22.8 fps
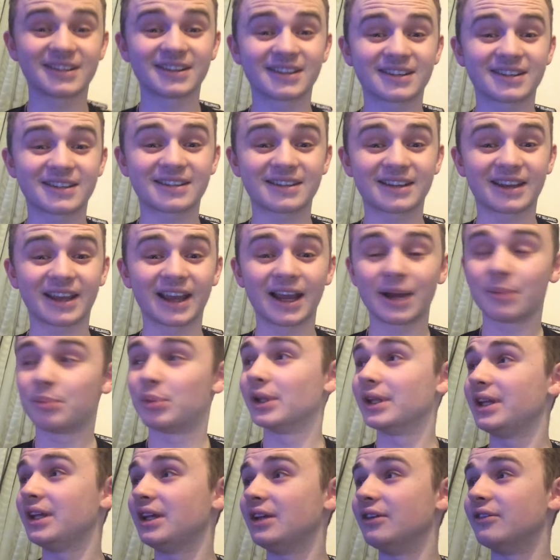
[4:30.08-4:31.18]
just can't
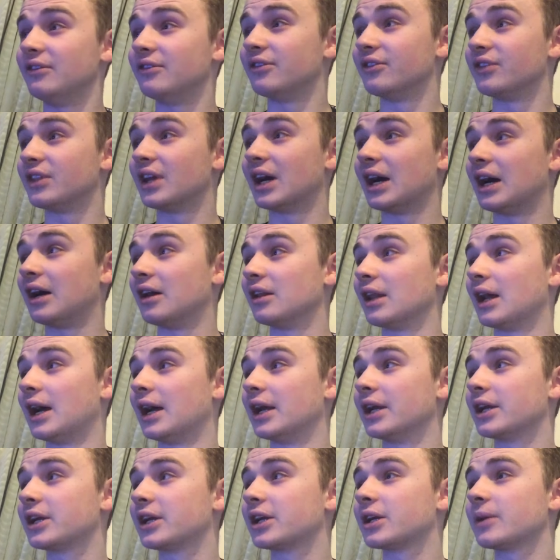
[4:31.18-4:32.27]
believe that,
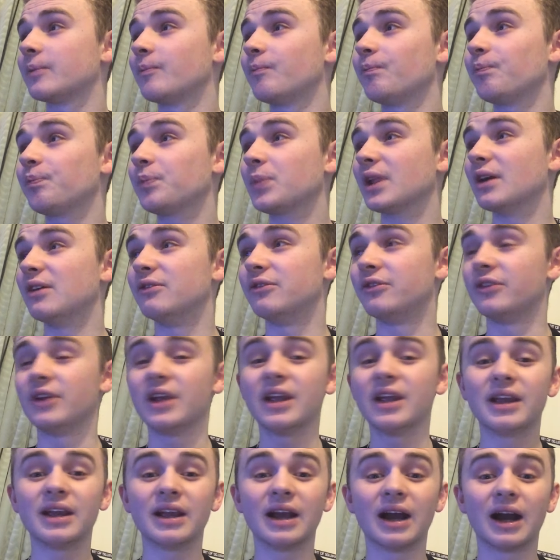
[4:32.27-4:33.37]
like,
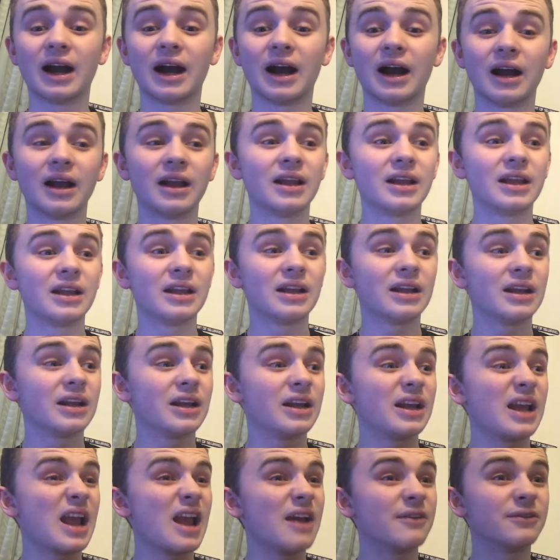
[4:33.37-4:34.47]
VAR,
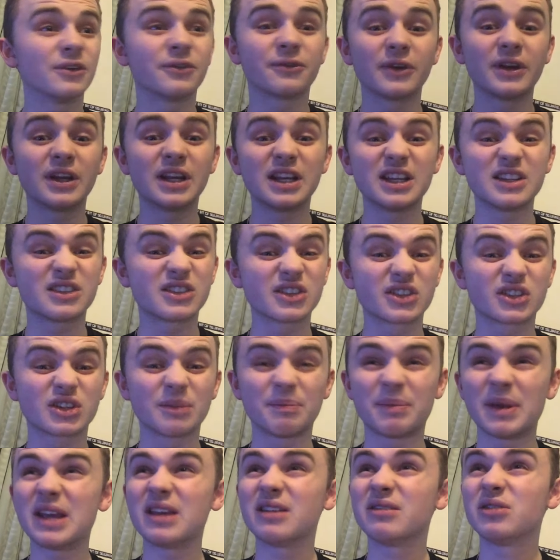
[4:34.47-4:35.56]
everything is just a
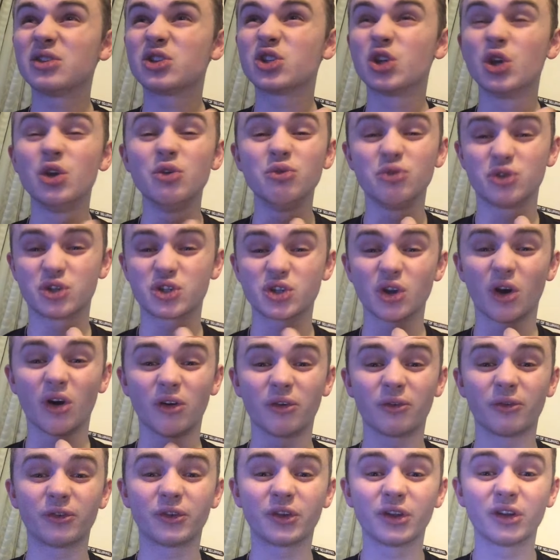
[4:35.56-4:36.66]
bit too
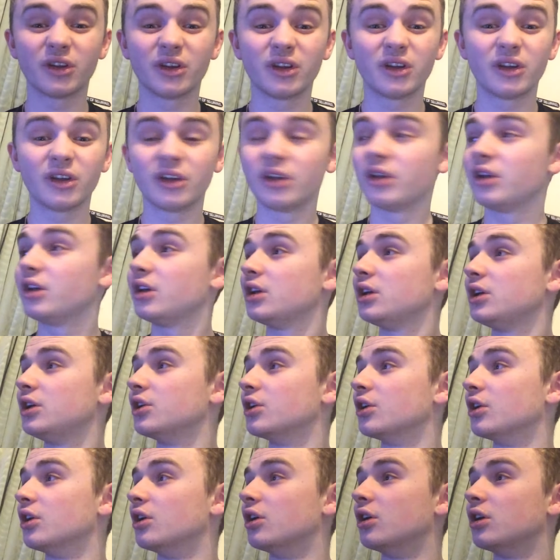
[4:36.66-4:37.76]
soft. You
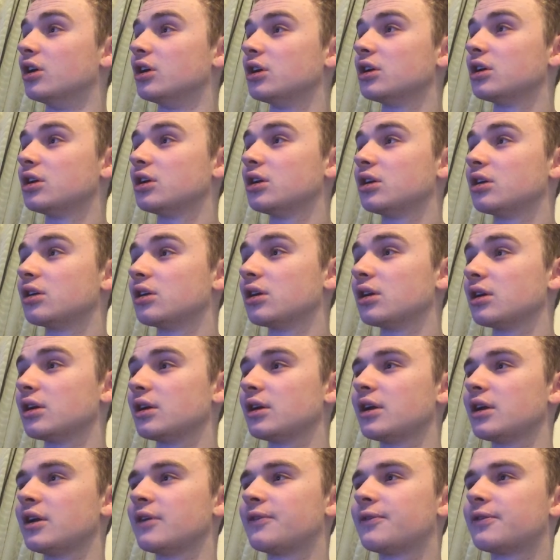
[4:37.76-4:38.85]
know,
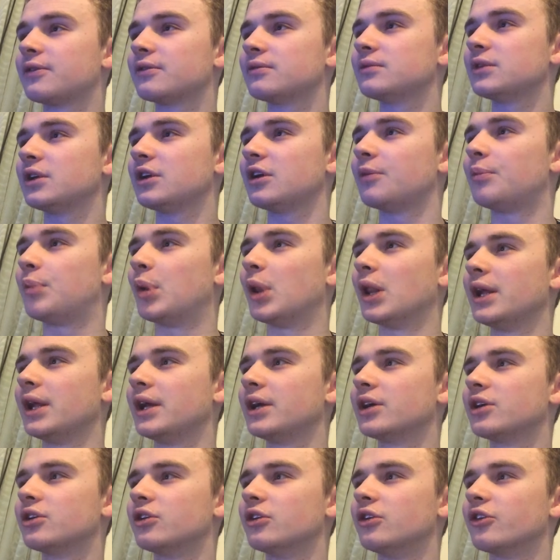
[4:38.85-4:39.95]
if a
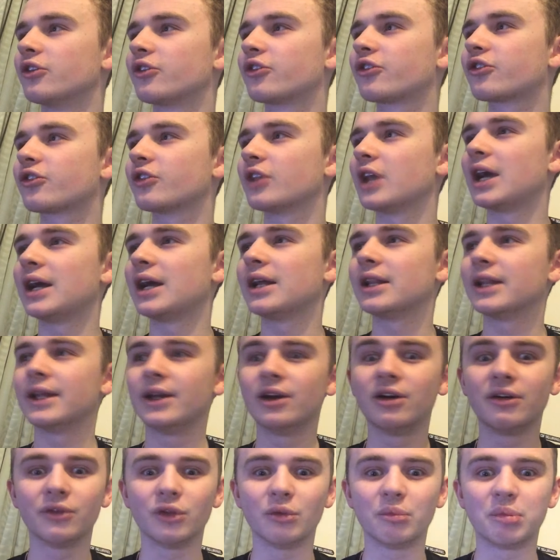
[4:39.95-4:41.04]
player goes slightly
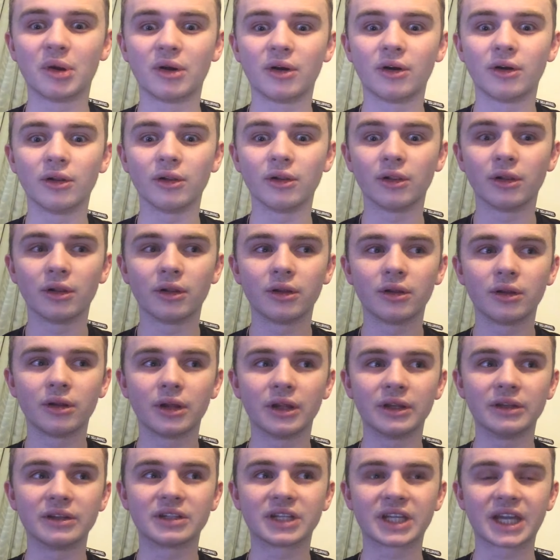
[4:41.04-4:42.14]
over the ball
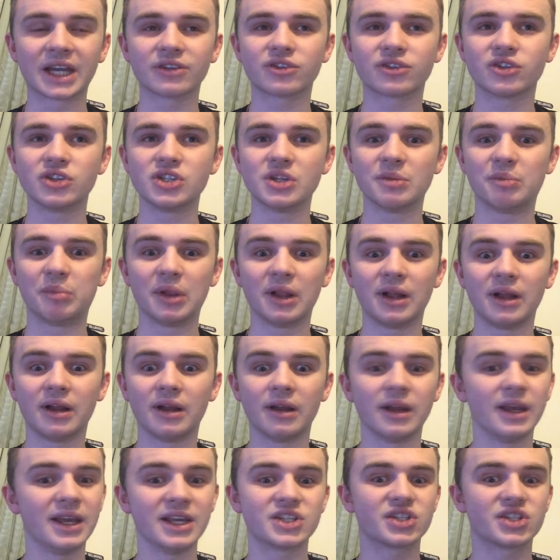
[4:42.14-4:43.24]
and catches a
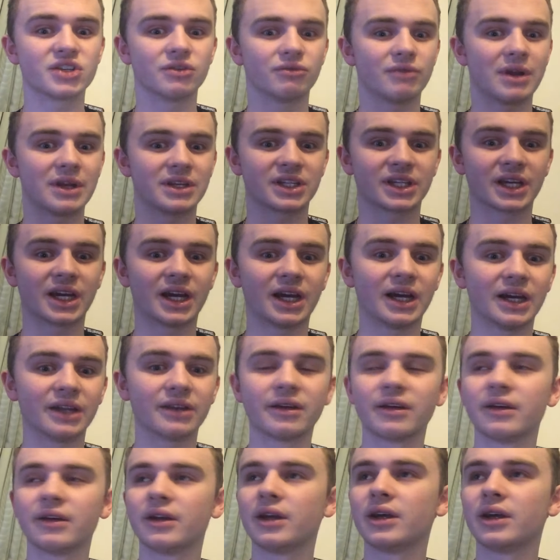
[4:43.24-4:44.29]
player, it's a red card.